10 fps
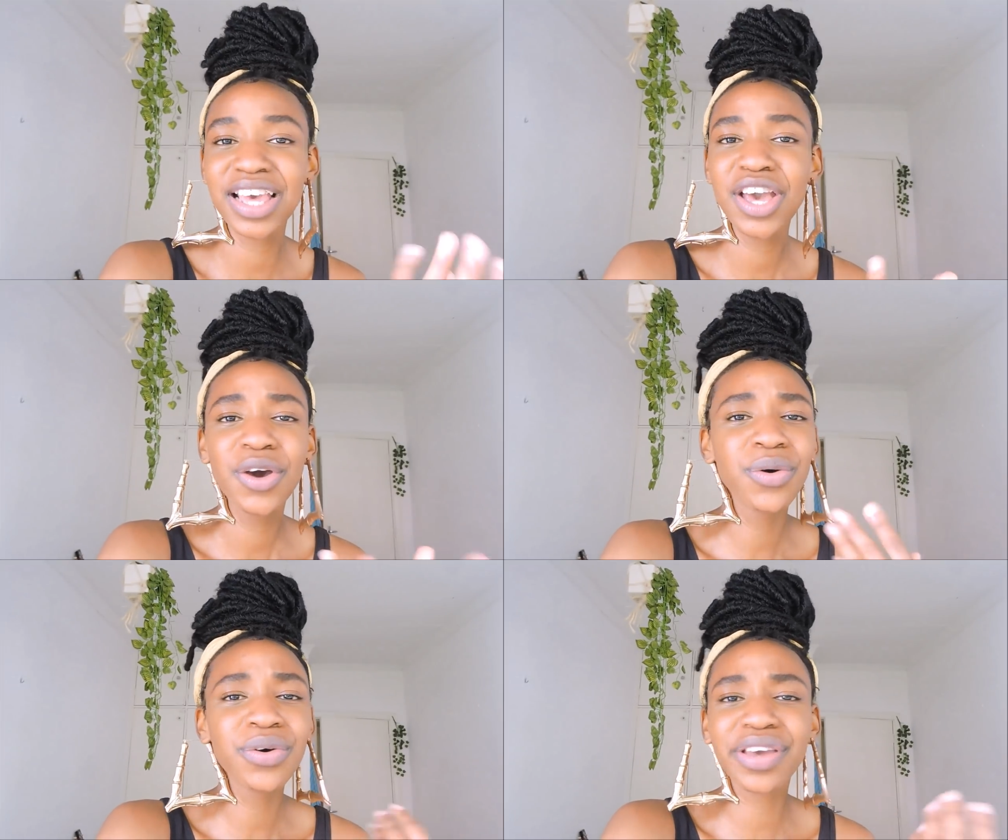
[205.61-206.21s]

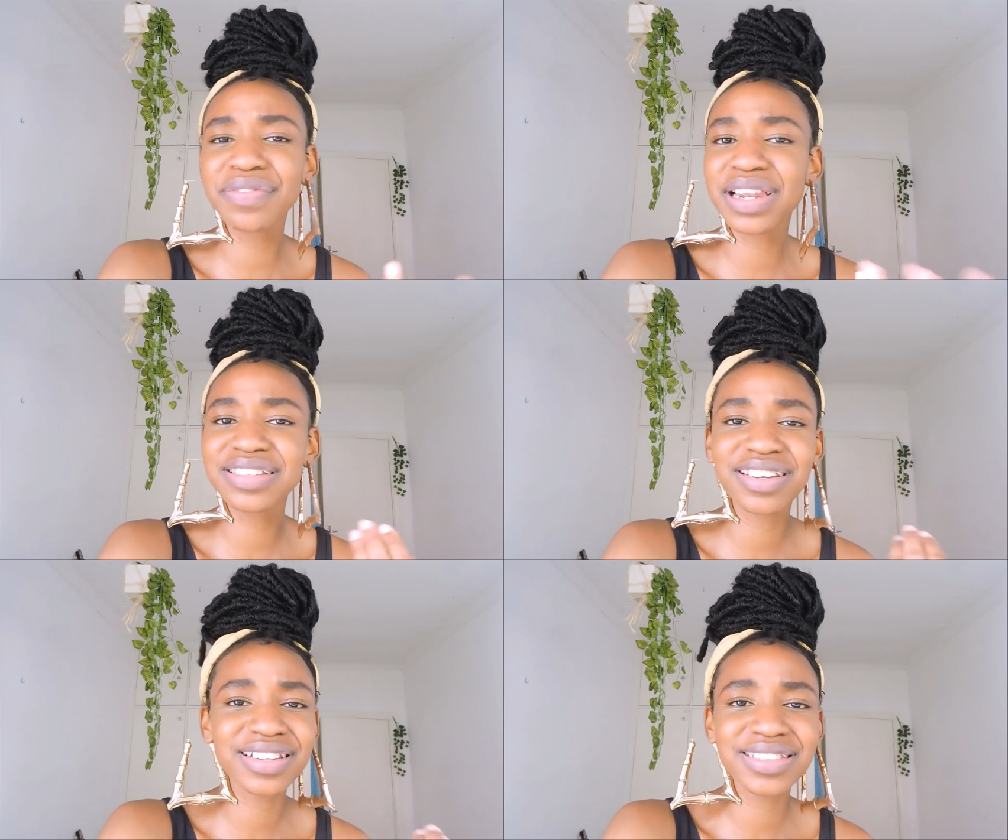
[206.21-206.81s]
the
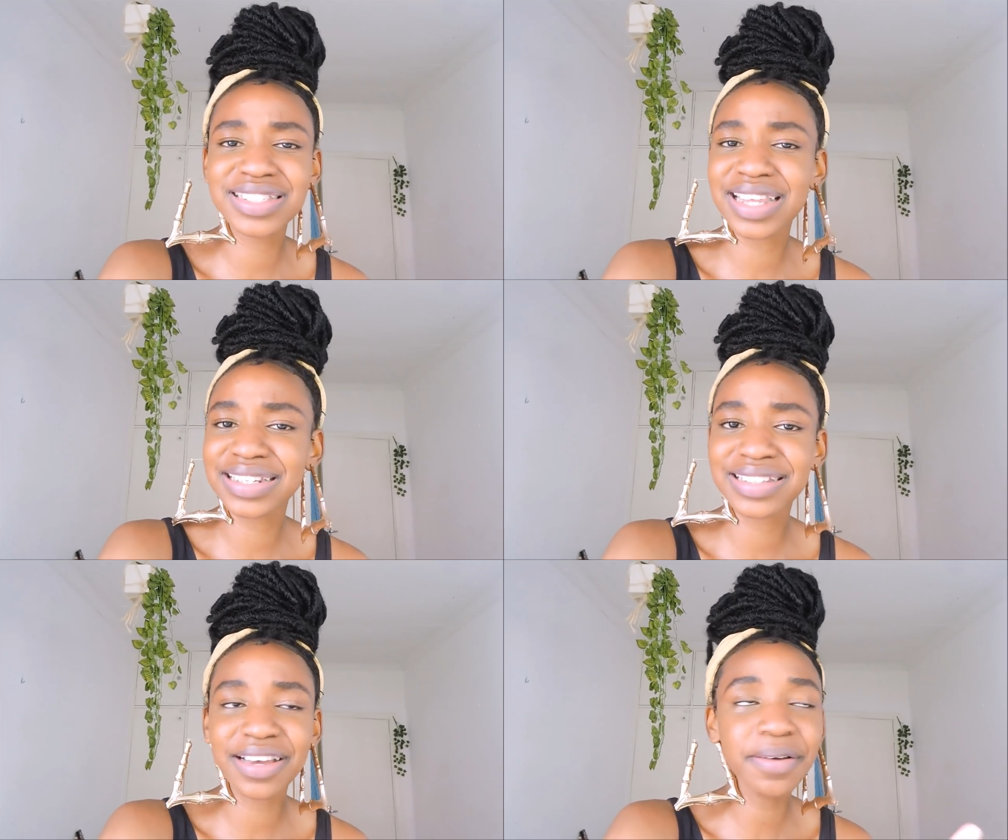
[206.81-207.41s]
lecturers this
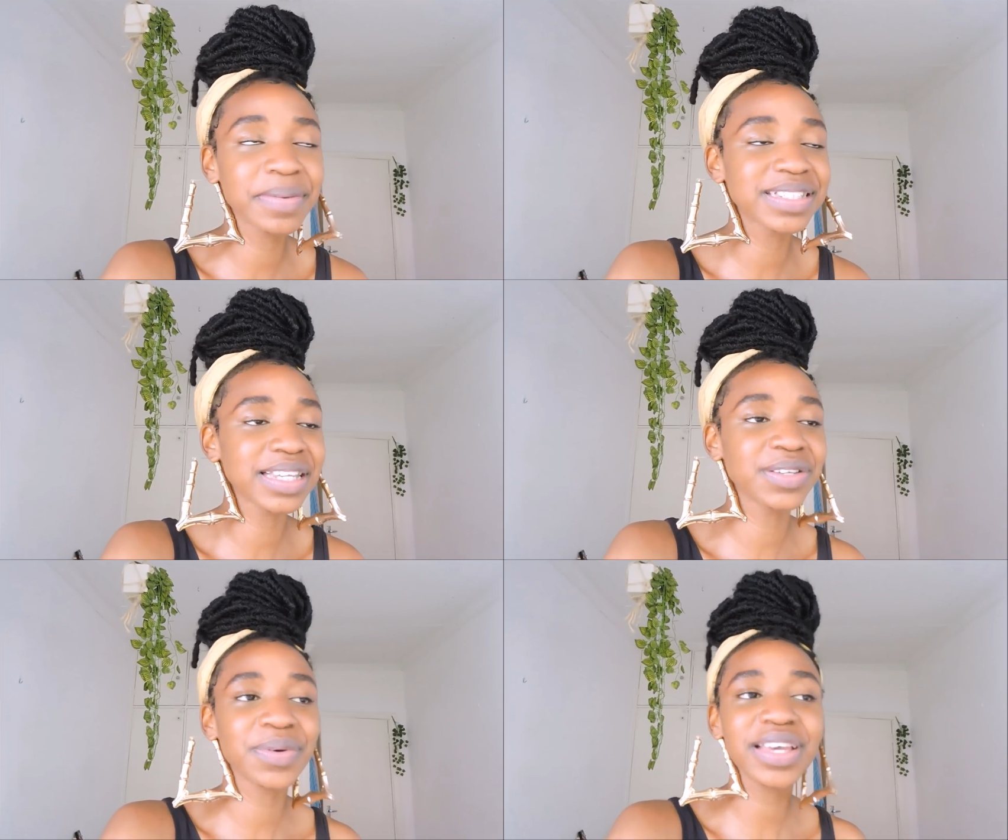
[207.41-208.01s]
idea? But
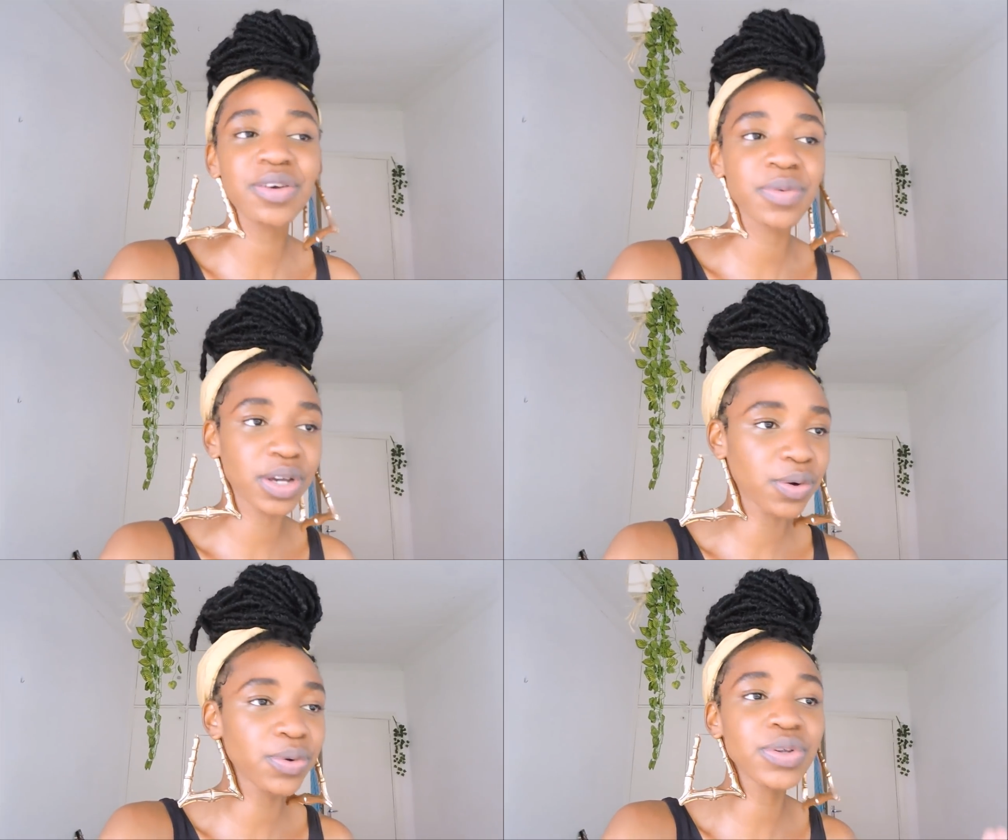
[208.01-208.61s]
anyway, we're
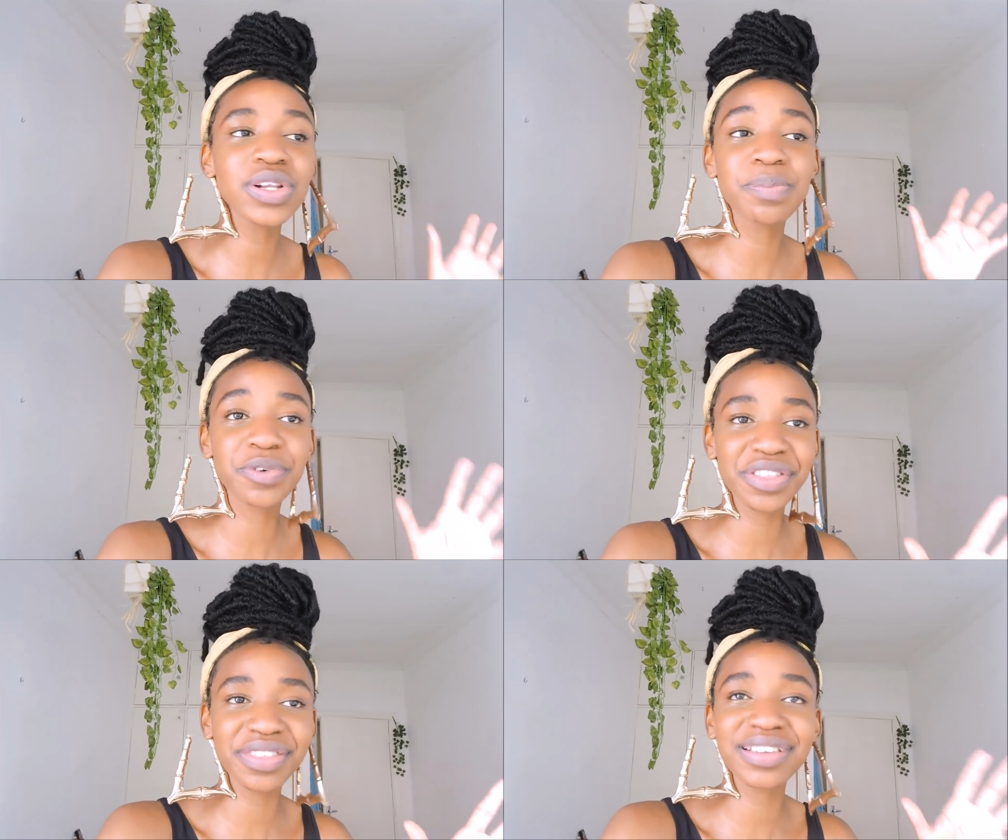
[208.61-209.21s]
cool. Breathe
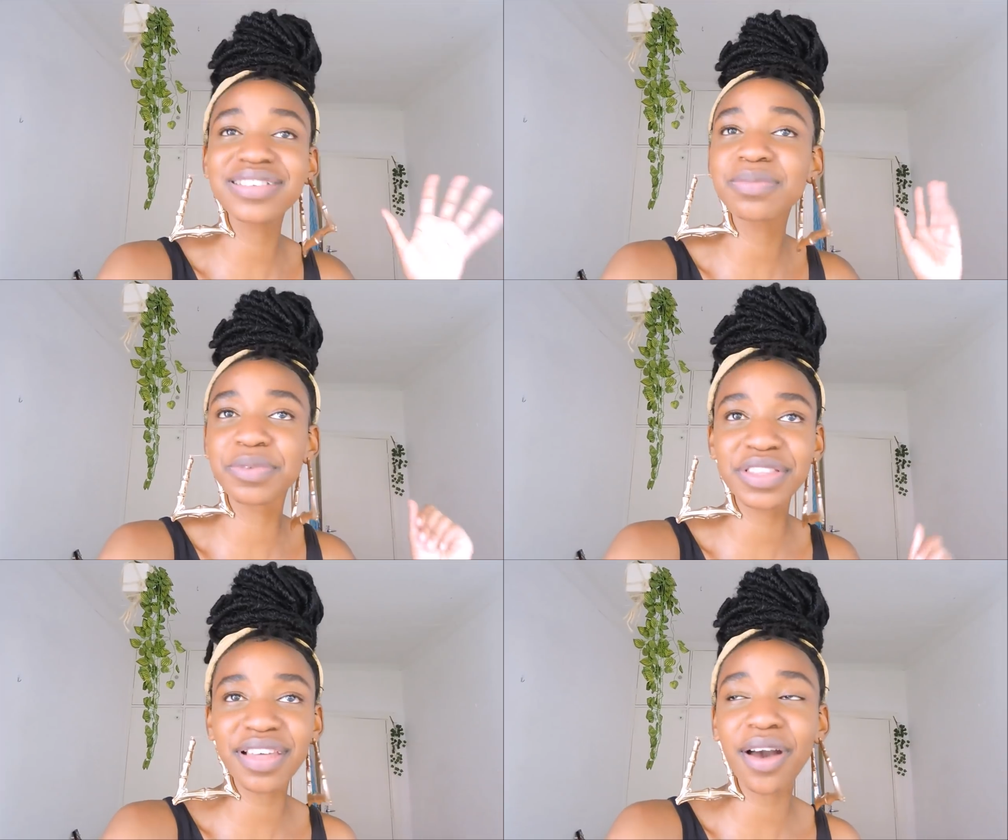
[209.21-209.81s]
in, breathe
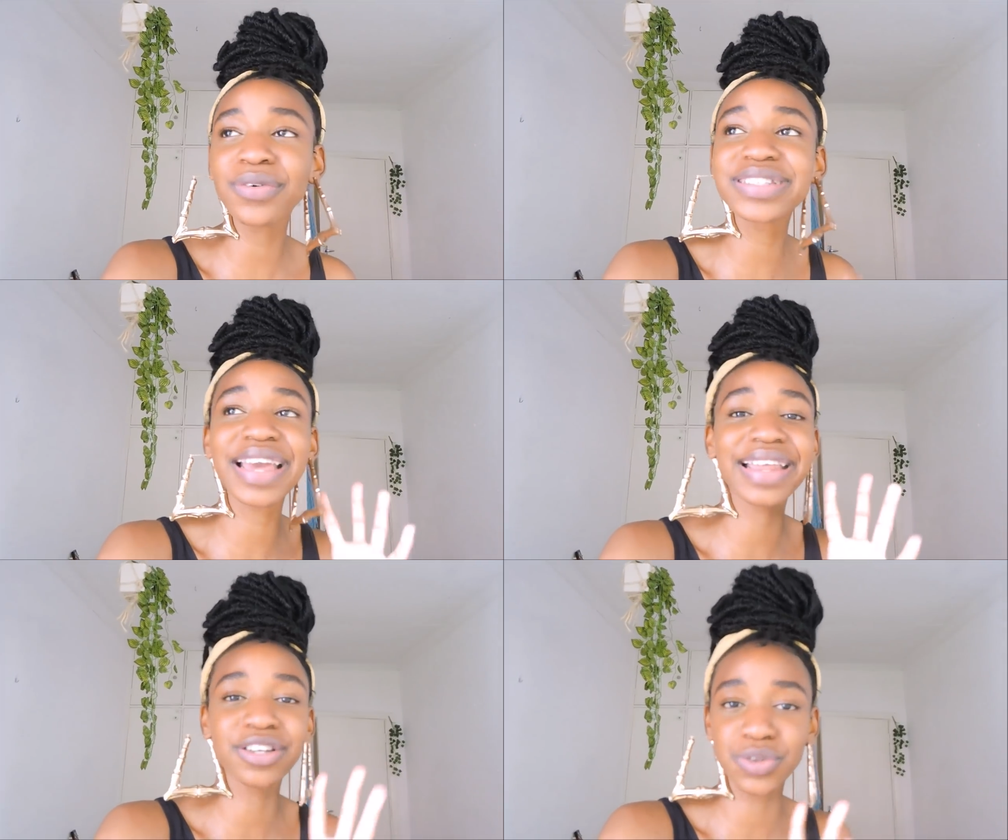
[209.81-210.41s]
out
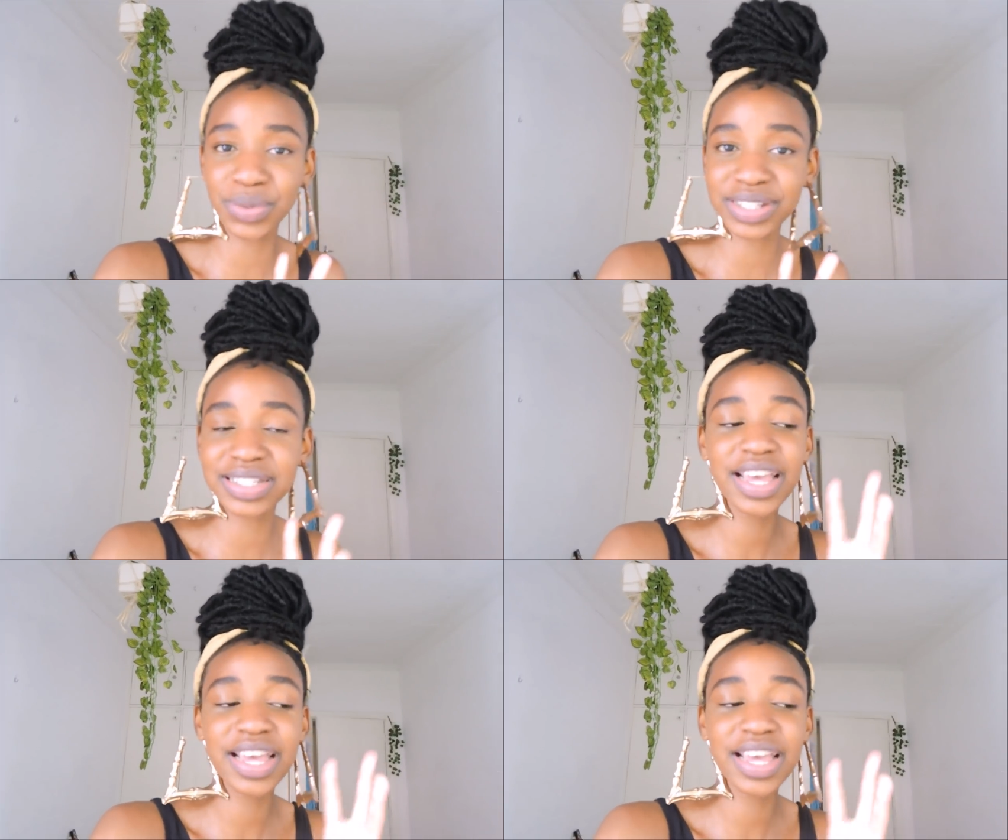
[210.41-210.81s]
and do it.